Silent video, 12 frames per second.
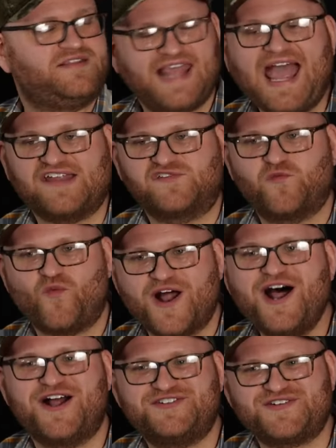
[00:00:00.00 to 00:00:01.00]
You know? Yes,
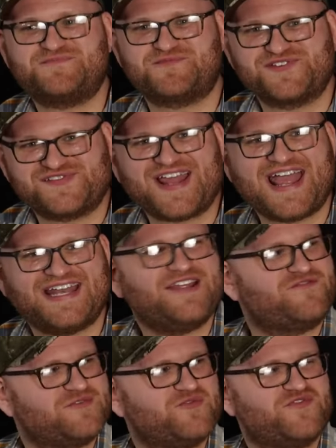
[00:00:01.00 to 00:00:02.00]
one hundred
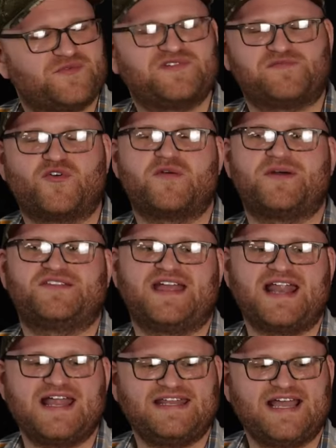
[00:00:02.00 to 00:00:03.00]
percent. If the movie was more about
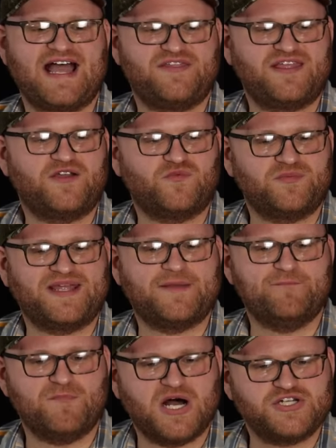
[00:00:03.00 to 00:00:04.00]
that idea, I think it would
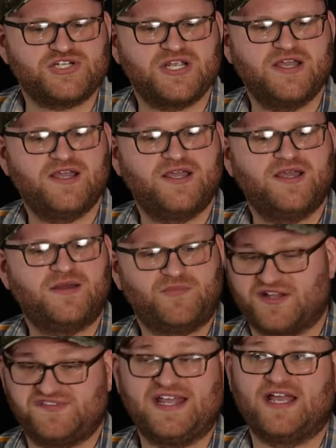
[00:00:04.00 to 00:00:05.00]
be a much,
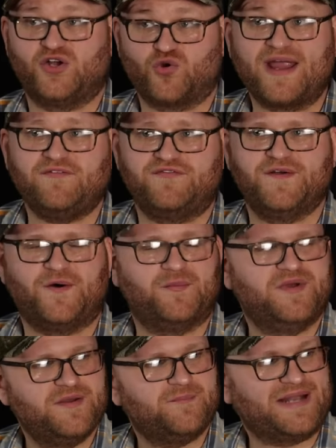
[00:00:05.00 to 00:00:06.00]
I'm not saying a great
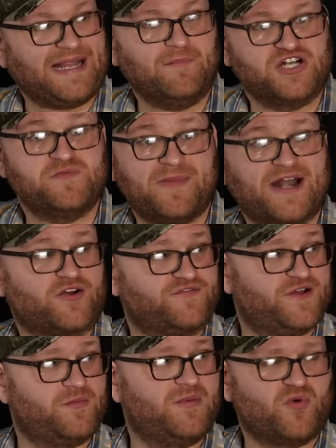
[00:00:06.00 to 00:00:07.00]
film, but a much
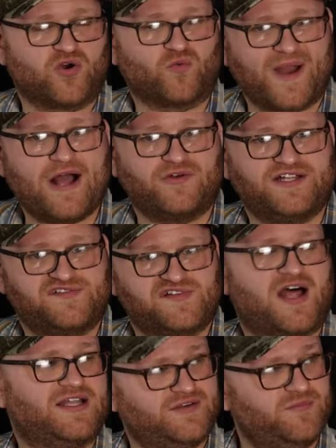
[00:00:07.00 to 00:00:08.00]
better film, a more rounded,
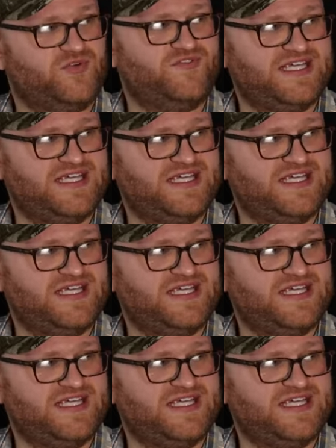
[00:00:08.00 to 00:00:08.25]
solid